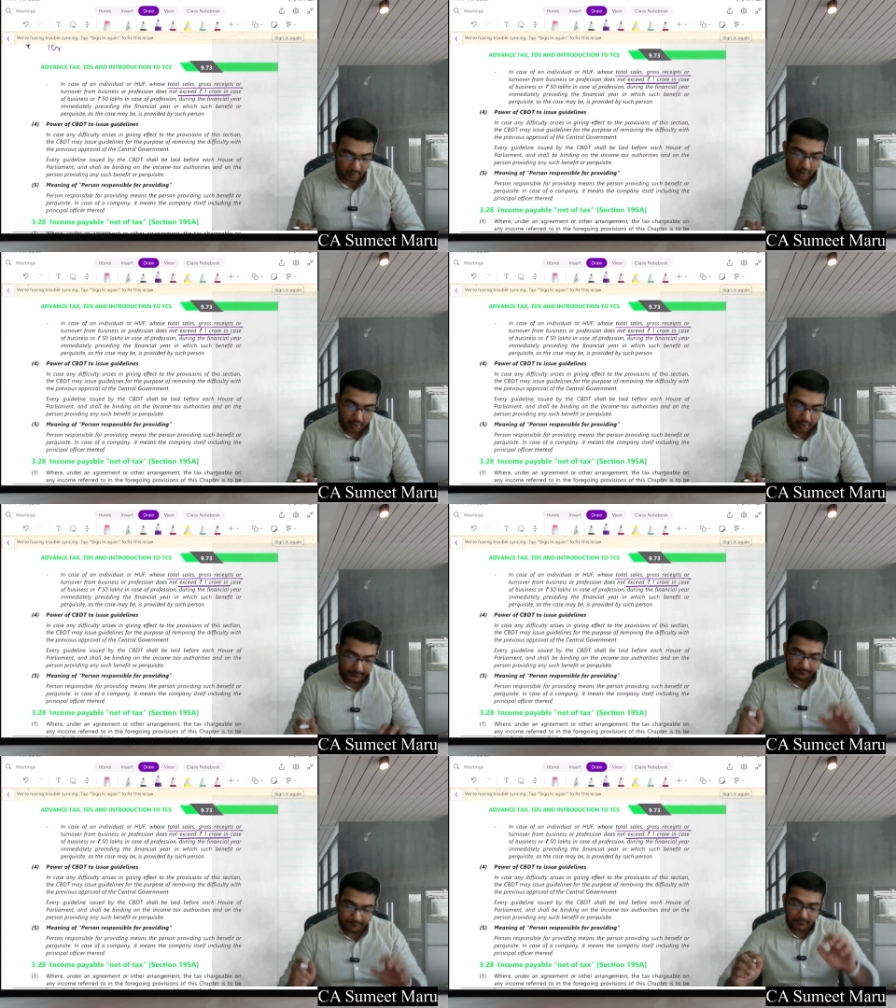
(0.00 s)

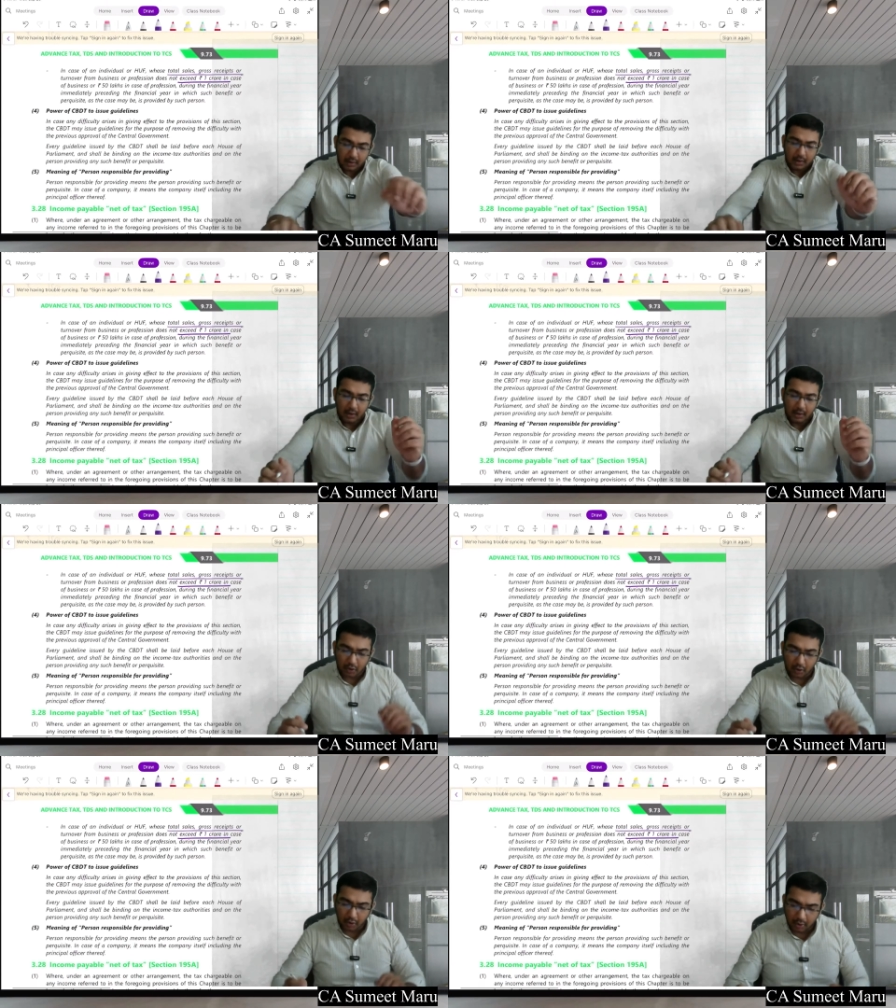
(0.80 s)
Okay.
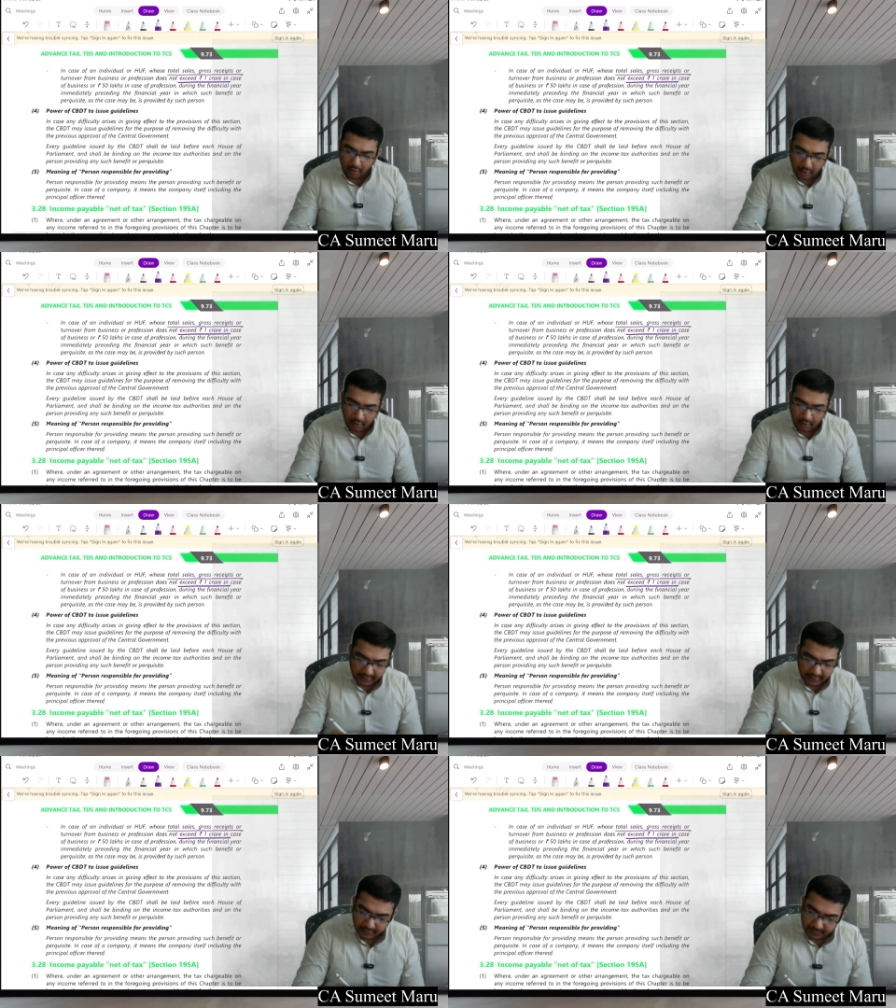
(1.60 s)
So, and financial